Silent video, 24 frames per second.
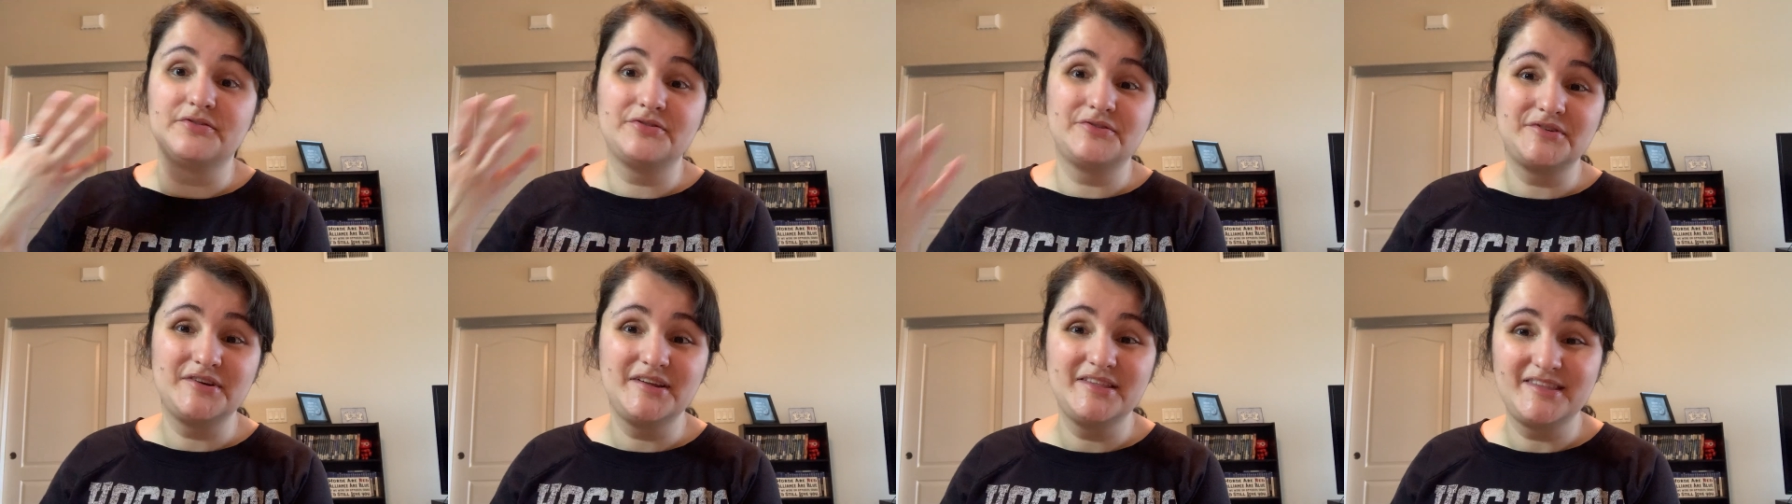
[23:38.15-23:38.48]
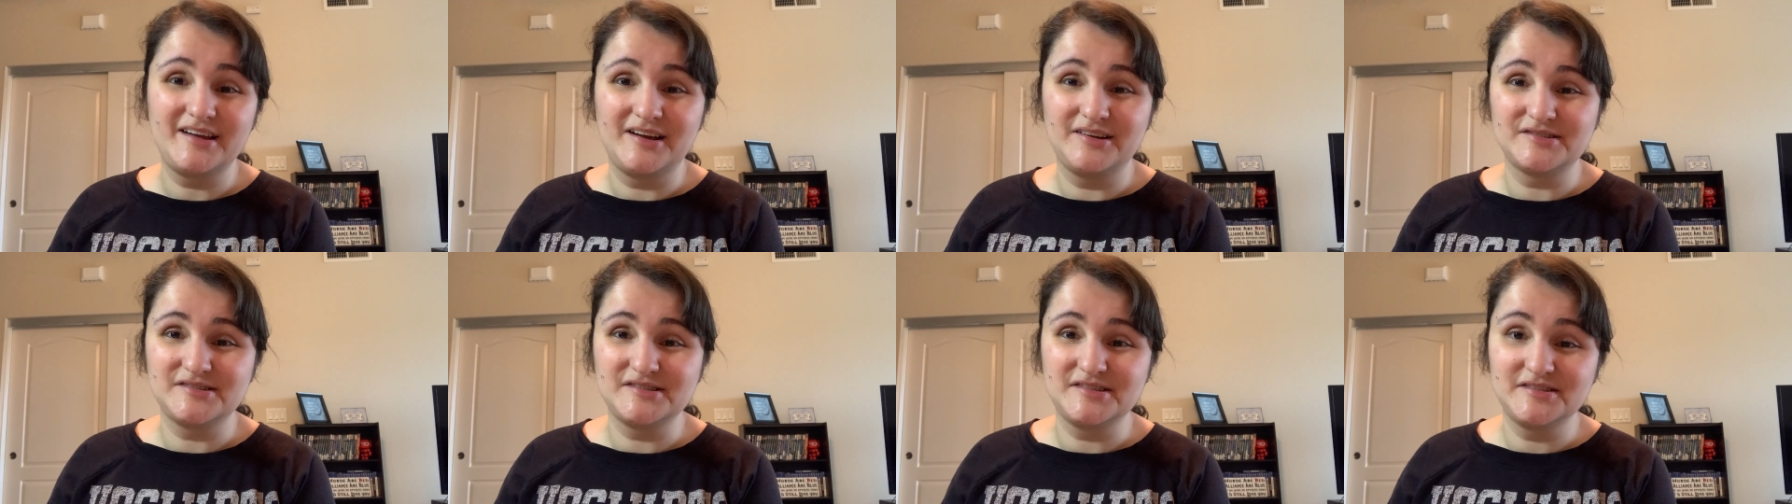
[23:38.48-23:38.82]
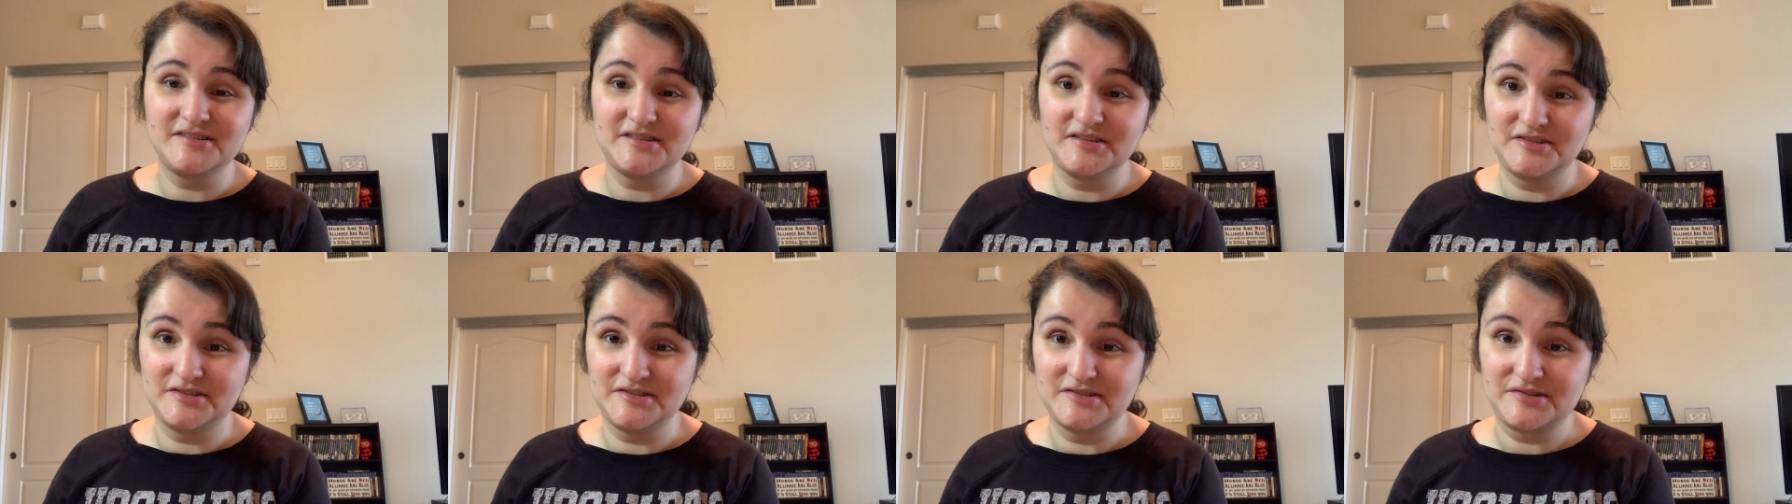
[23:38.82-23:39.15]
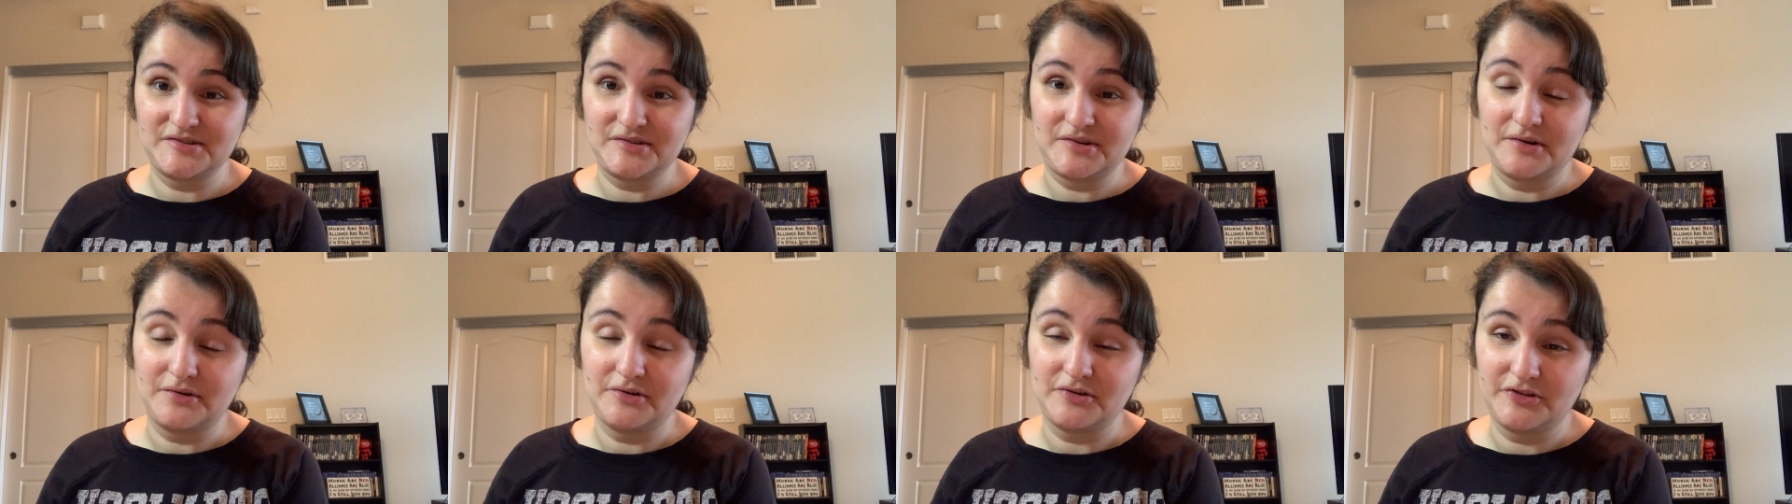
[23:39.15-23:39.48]
3,000 stitches to
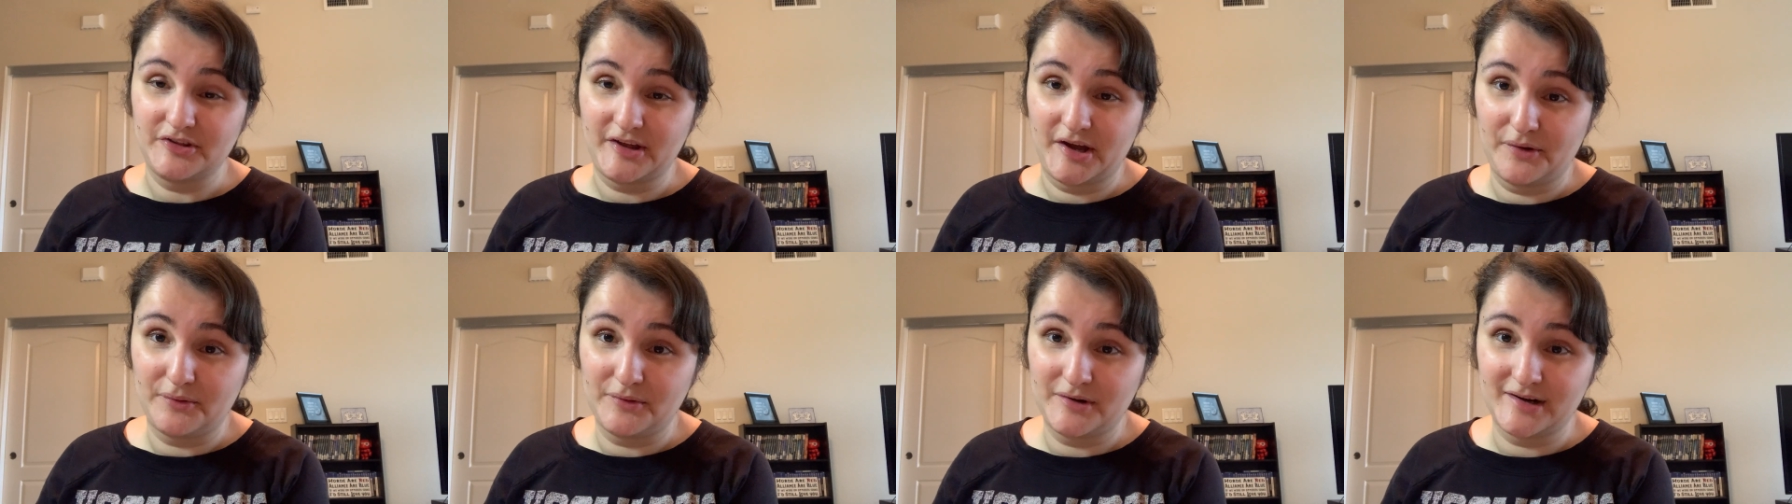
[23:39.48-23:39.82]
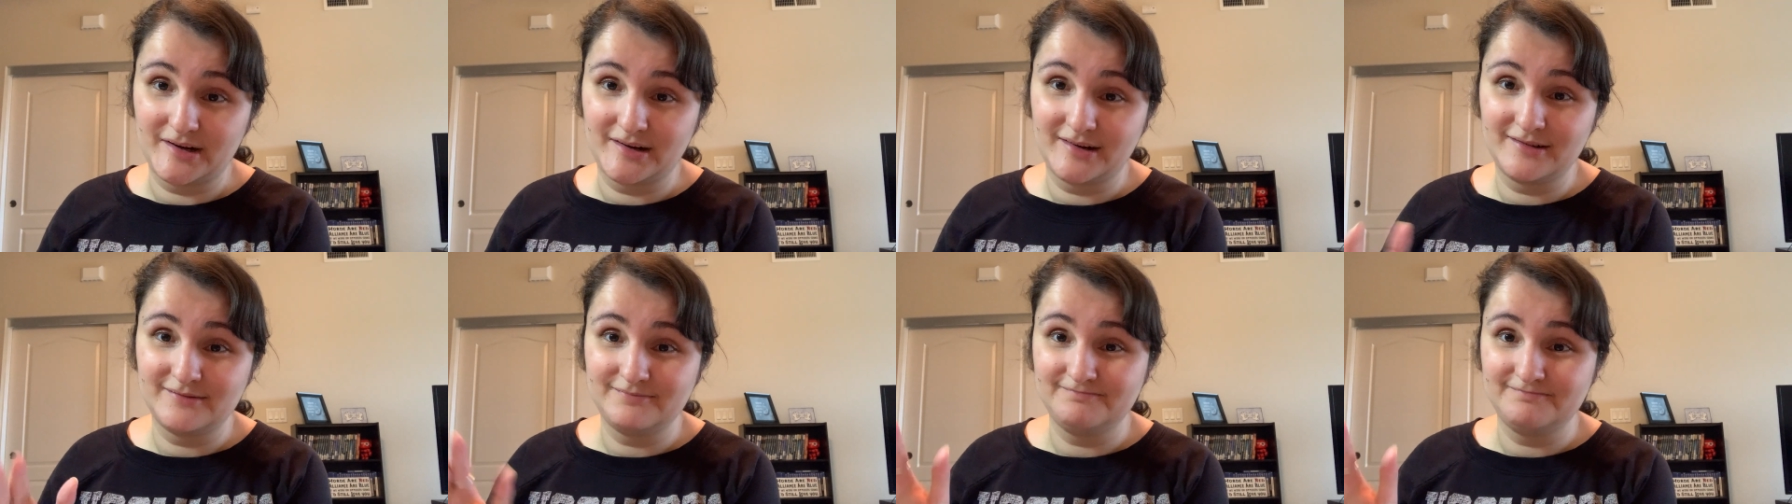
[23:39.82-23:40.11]
go on that one.